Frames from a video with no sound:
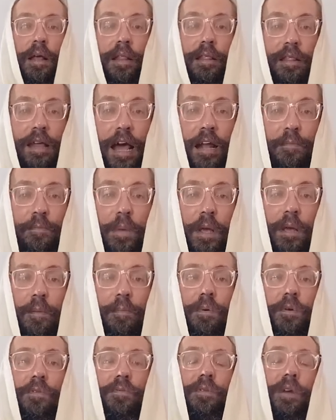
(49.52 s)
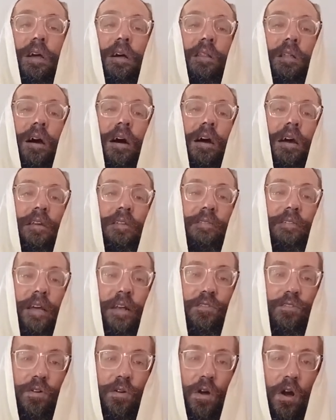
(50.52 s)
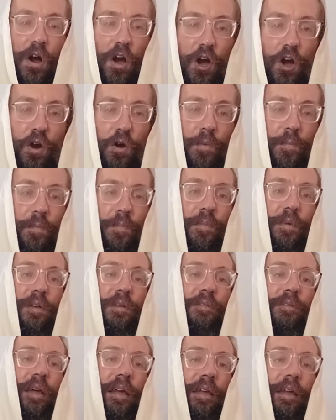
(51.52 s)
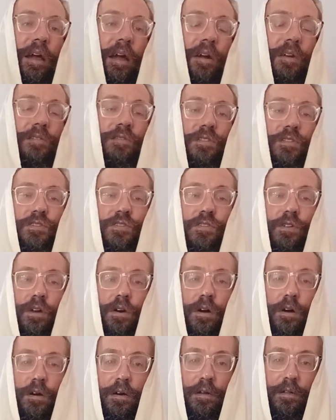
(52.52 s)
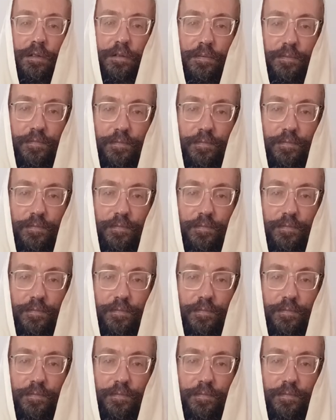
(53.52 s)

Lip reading: Let people realize that your home is like Eretz Yisrael.